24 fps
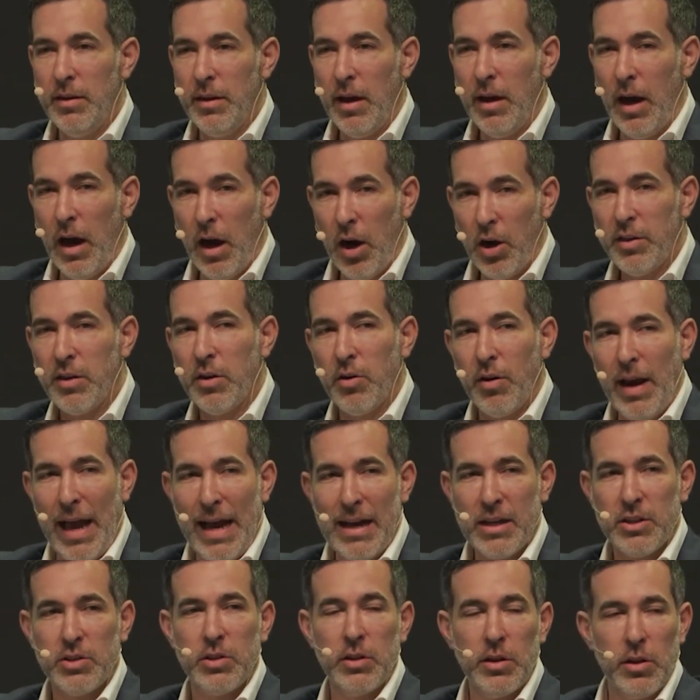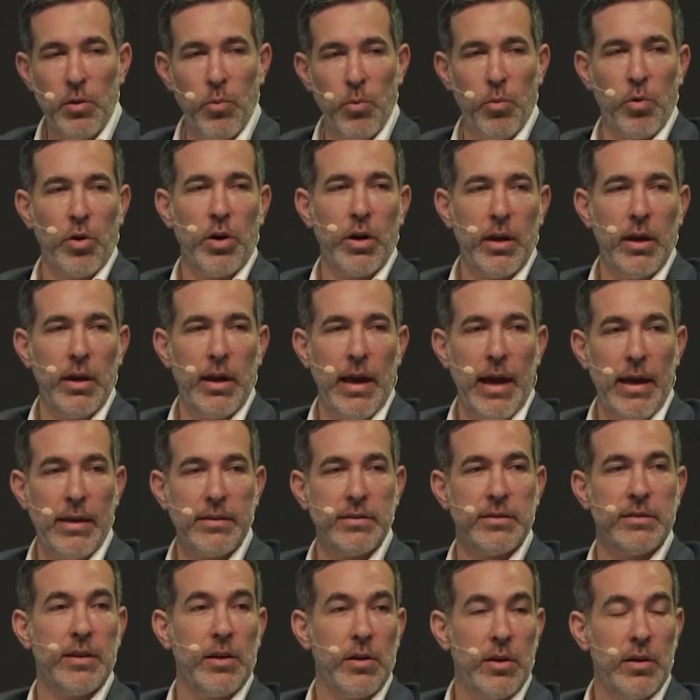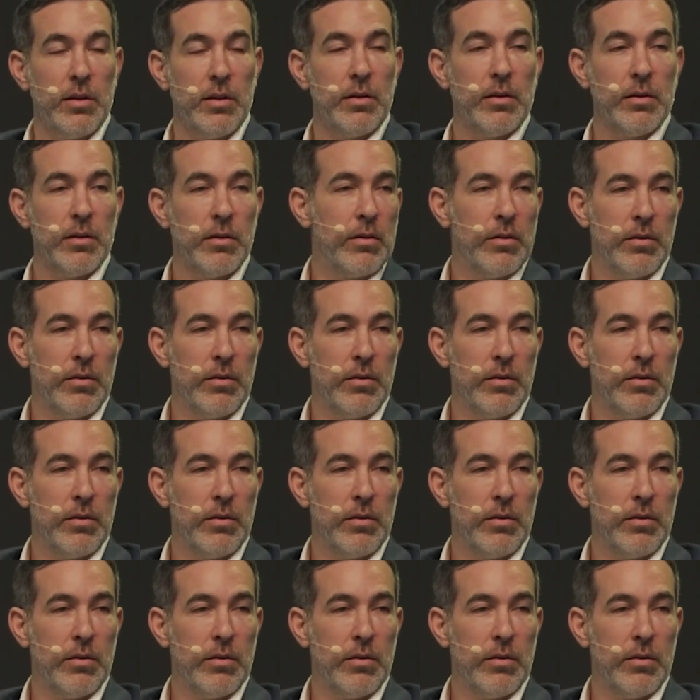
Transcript: Are they actually working as they